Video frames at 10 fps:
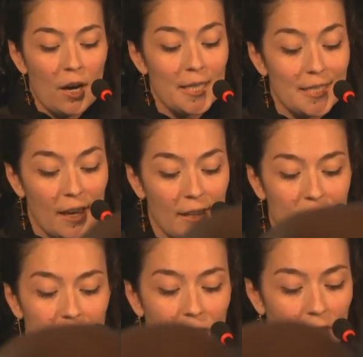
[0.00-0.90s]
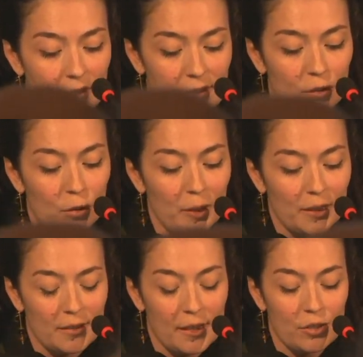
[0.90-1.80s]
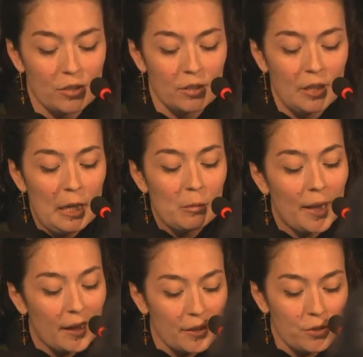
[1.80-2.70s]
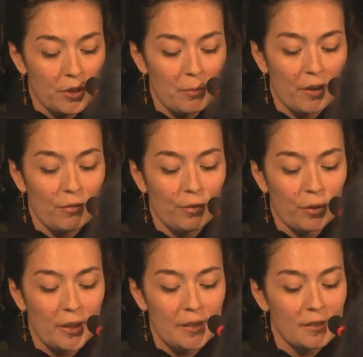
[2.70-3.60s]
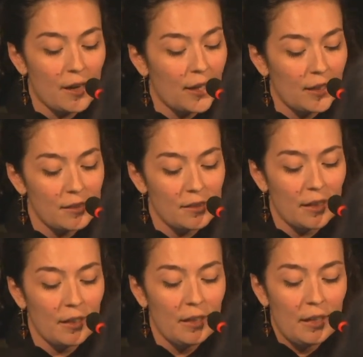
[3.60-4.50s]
Artactic, Arts and Globalization, Black History Month Florence, KYC,